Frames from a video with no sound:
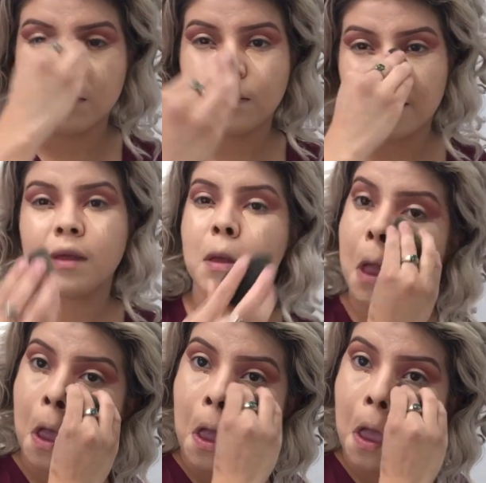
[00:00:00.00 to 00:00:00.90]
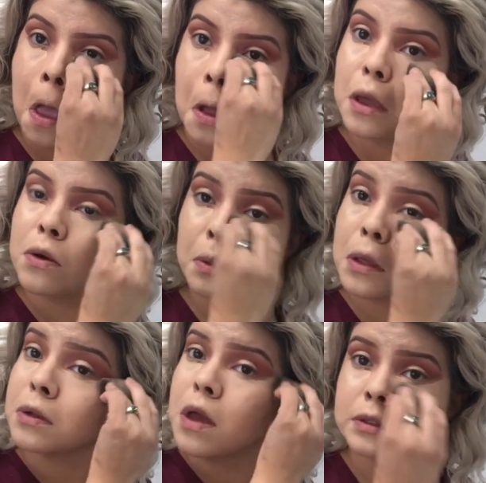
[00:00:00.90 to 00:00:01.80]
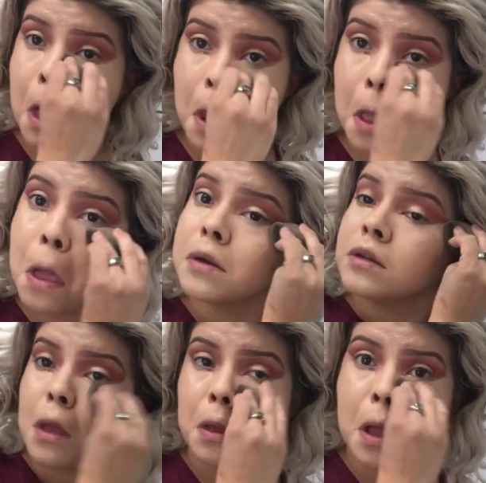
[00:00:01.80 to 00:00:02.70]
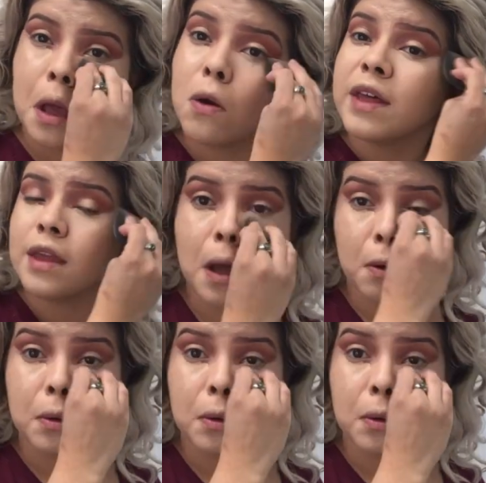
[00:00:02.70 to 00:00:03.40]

and just blending that in with my beauty blender.